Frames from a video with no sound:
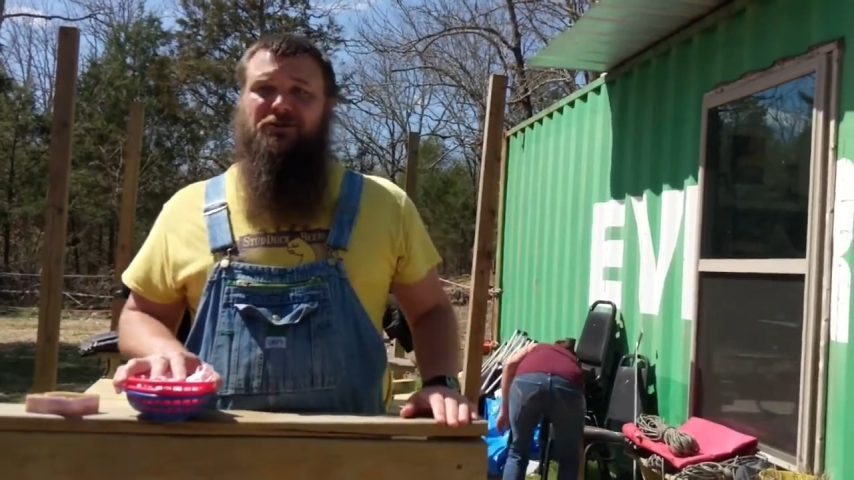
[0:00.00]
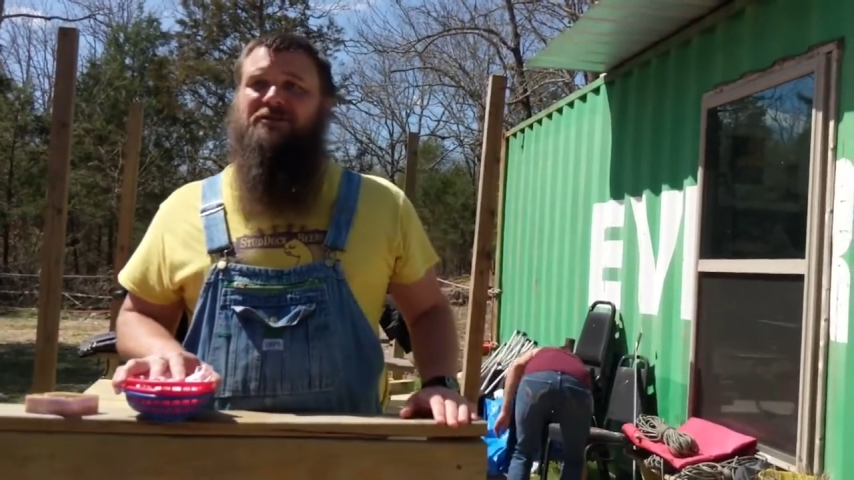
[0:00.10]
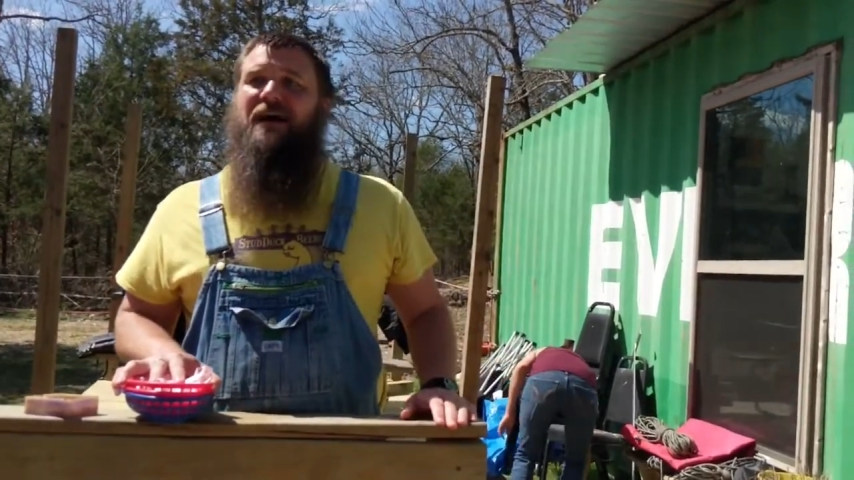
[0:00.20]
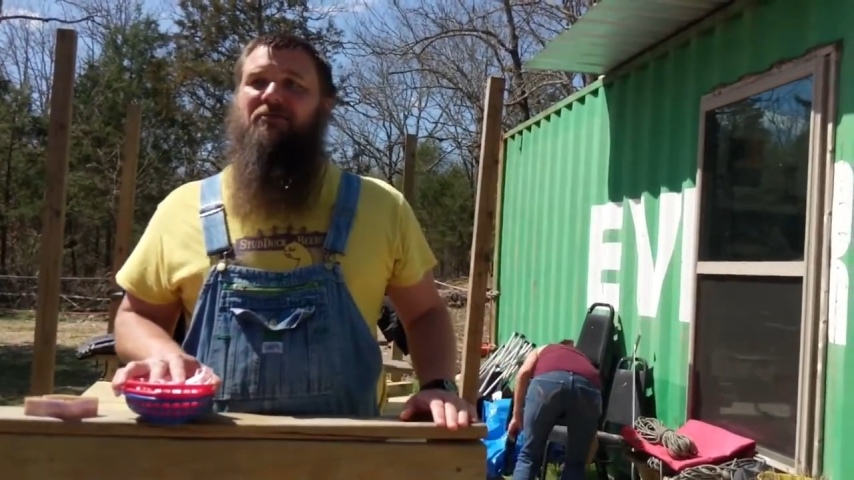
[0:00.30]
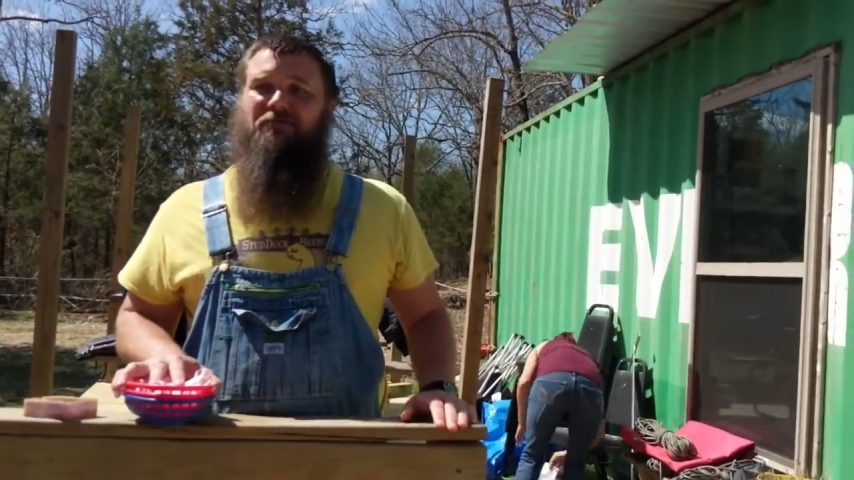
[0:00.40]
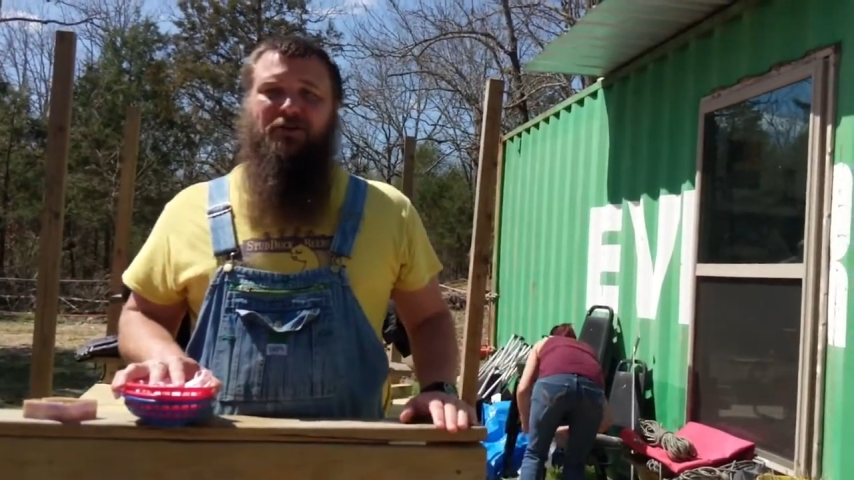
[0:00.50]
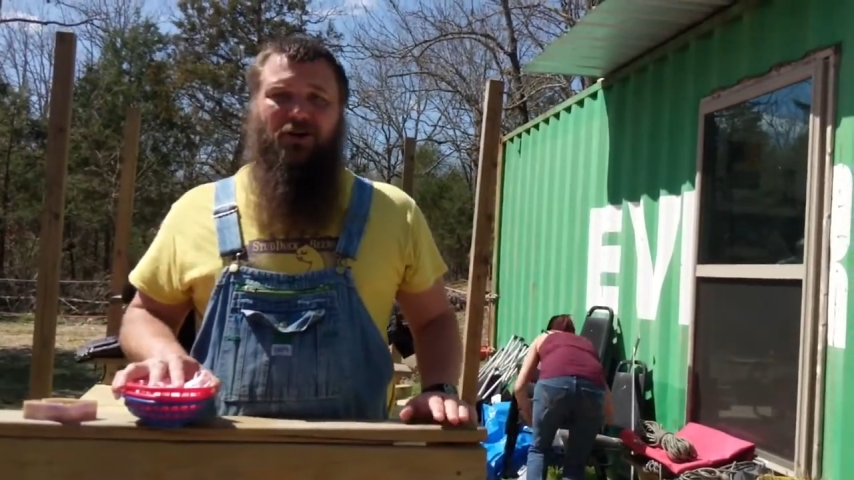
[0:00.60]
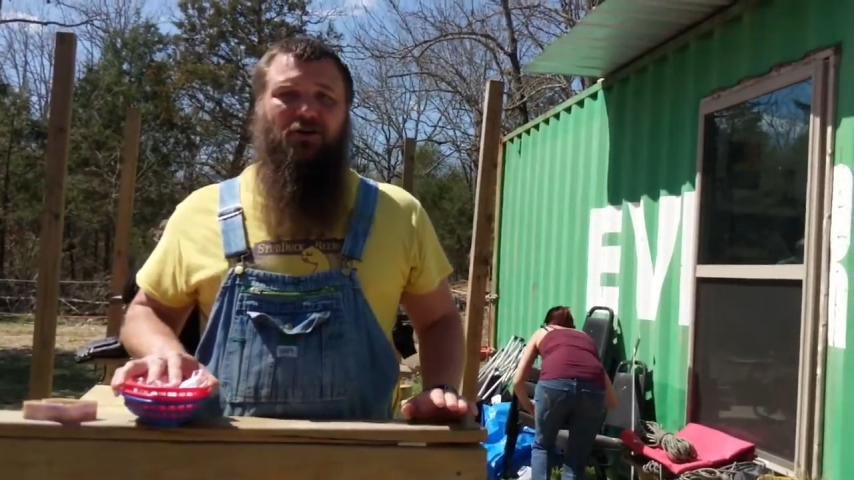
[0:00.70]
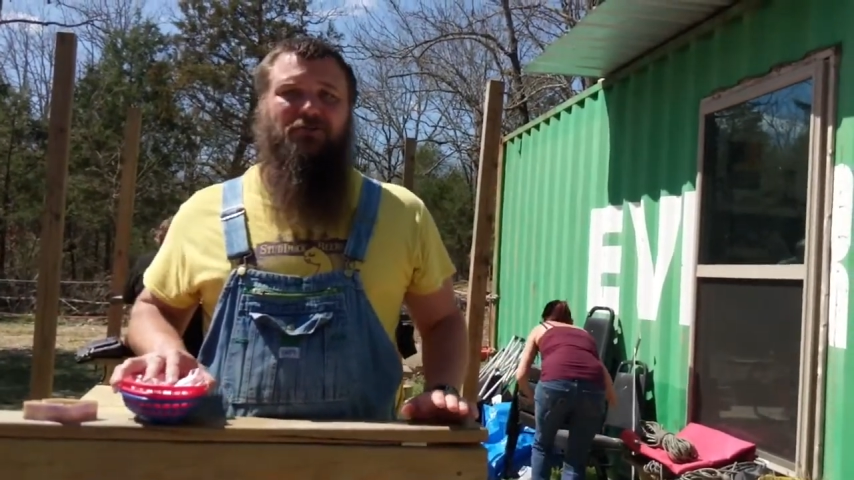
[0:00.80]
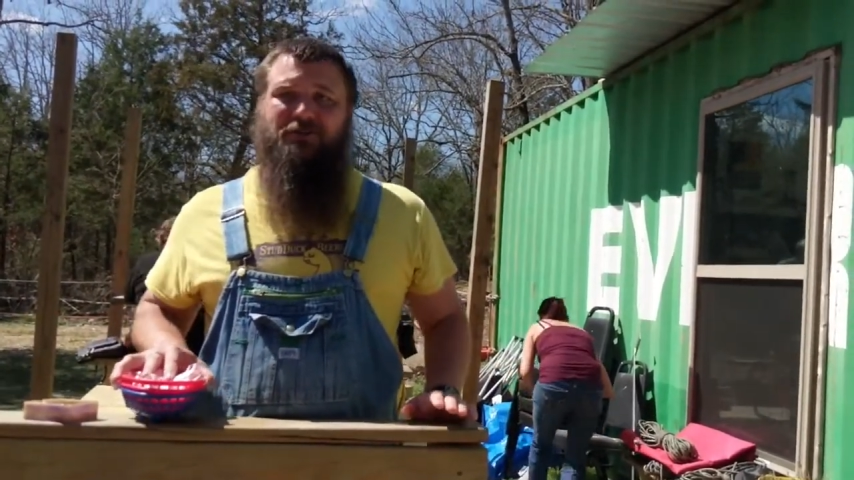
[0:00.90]
us down yep.
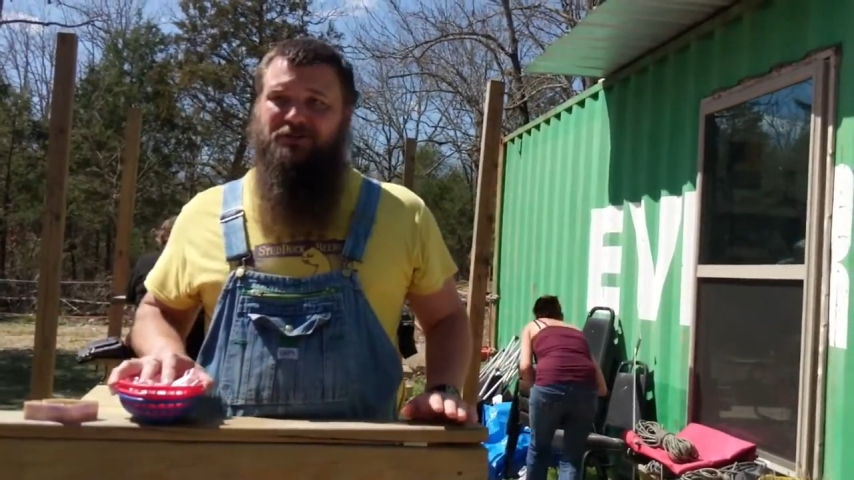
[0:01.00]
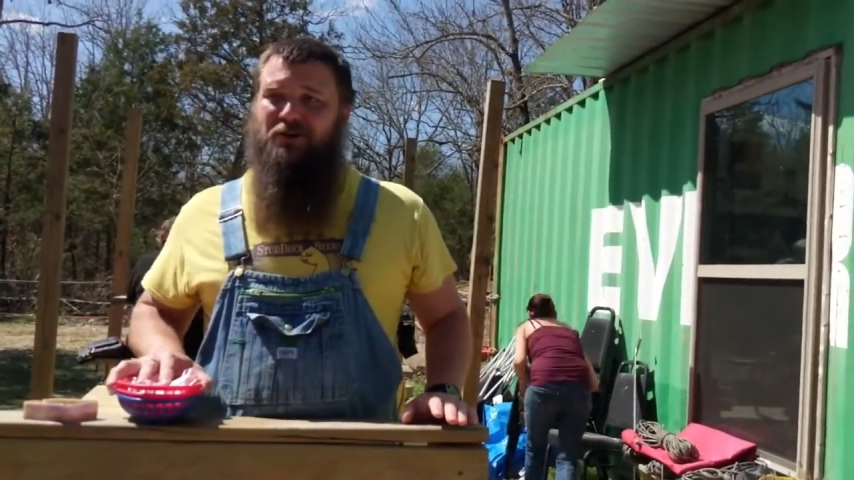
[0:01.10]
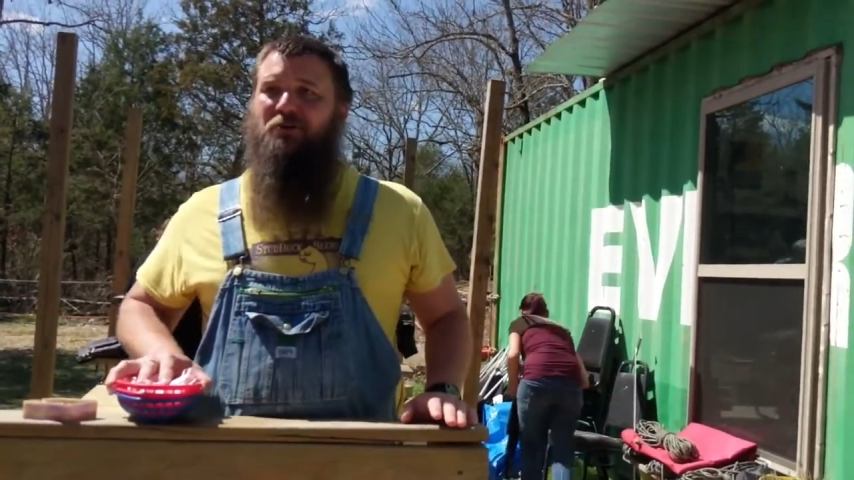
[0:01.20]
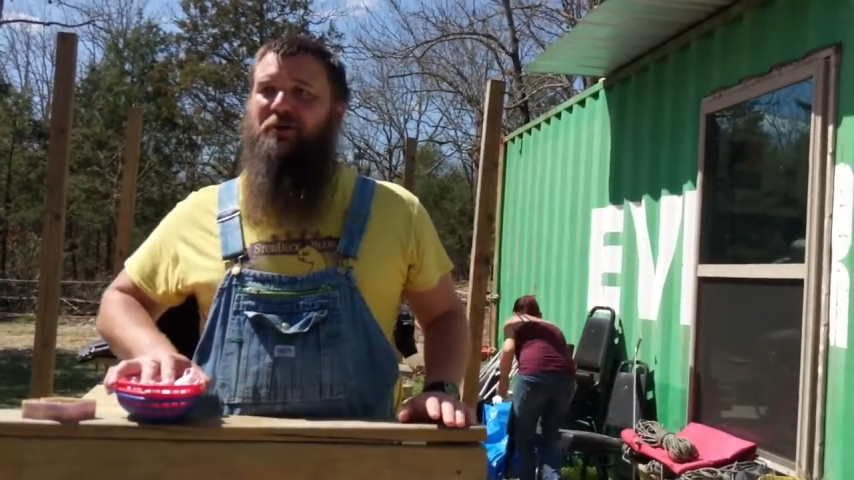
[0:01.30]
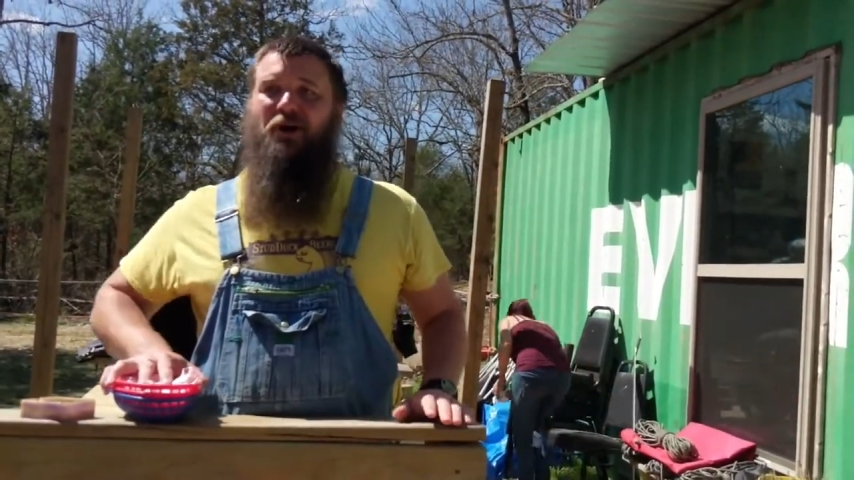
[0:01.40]
for COVID, so